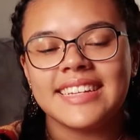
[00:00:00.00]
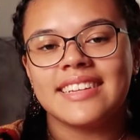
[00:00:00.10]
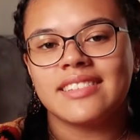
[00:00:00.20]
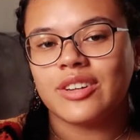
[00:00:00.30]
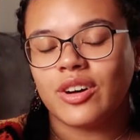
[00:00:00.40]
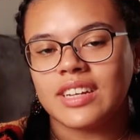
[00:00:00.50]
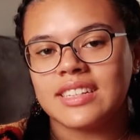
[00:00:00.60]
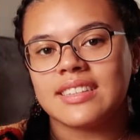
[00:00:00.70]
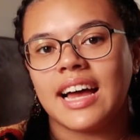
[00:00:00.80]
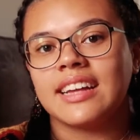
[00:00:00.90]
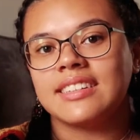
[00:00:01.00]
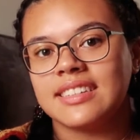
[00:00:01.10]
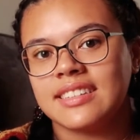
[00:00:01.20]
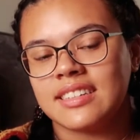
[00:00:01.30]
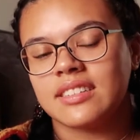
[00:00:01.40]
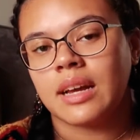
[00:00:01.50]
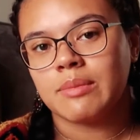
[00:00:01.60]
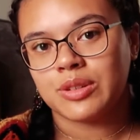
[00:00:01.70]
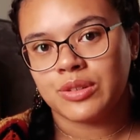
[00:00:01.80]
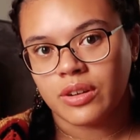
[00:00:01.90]
is the goddess that Odysseus
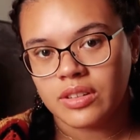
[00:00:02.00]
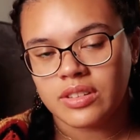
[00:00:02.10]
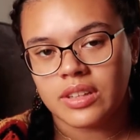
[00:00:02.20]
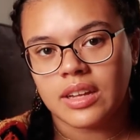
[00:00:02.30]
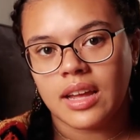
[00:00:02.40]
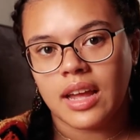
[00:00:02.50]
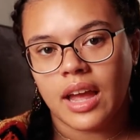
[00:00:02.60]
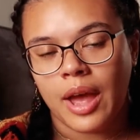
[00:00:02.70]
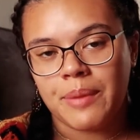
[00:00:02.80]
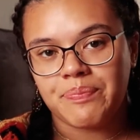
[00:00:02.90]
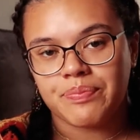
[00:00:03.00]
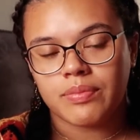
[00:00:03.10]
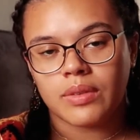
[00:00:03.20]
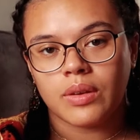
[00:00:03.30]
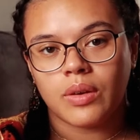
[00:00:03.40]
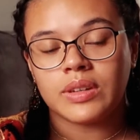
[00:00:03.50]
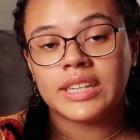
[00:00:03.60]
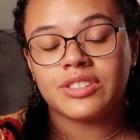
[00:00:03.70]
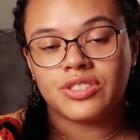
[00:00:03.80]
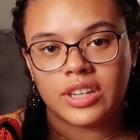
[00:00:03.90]
comes across on
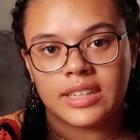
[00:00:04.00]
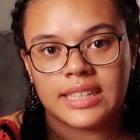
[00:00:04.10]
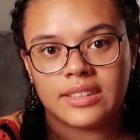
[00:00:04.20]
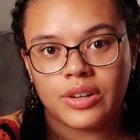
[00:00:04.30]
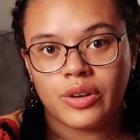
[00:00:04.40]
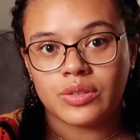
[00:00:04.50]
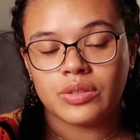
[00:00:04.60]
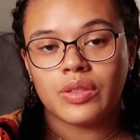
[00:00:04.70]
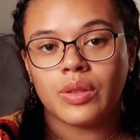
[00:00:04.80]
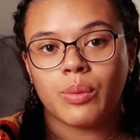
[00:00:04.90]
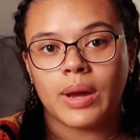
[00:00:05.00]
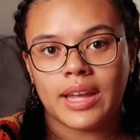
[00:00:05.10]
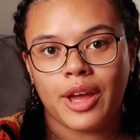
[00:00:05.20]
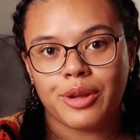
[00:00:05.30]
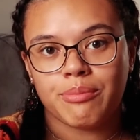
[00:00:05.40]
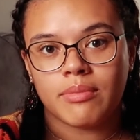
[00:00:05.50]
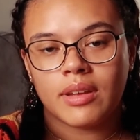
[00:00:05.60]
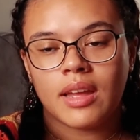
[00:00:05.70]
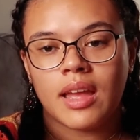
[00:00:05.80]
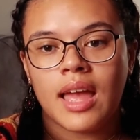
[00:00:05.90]
his journeys on the way home.
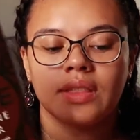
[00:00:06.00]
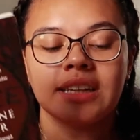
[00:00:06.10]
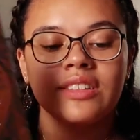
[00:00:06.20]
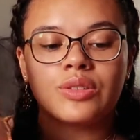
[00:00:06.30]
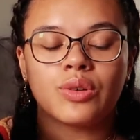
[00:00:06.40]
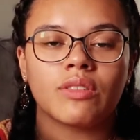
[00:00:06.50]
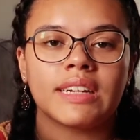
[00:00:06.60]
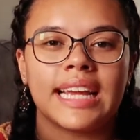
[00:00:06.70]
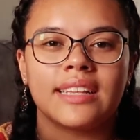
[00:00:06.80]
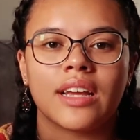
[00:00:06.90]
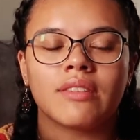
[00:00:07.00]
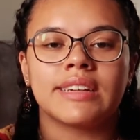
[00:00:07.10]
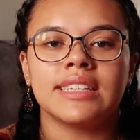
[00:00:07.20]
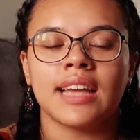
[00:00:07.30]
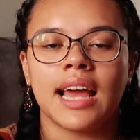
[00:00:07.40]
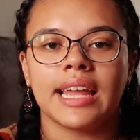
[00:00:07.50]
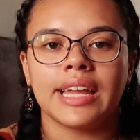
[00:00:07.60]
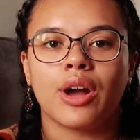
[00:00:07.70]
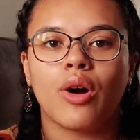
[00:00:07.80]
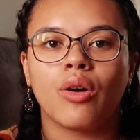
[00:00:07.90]
This story is a
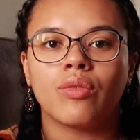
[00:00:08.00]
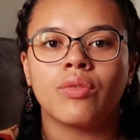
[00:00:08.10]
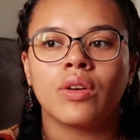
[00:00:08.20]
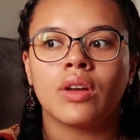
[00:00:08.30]
retelling of